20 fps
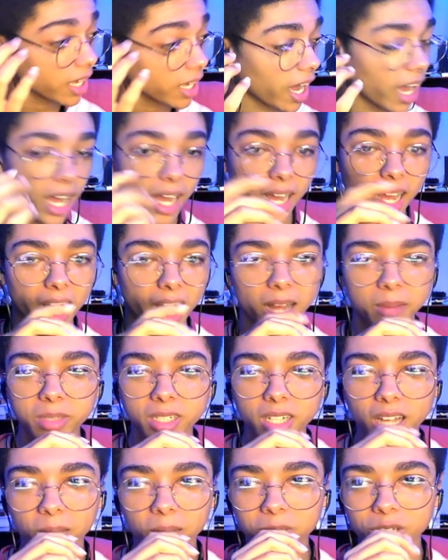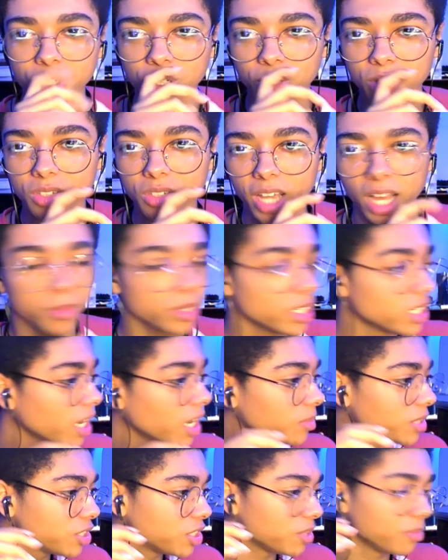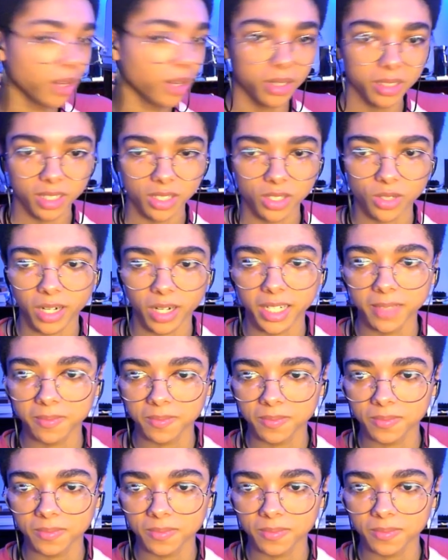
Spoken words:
I'm gonna show this. I'm gonna debunk this. Right.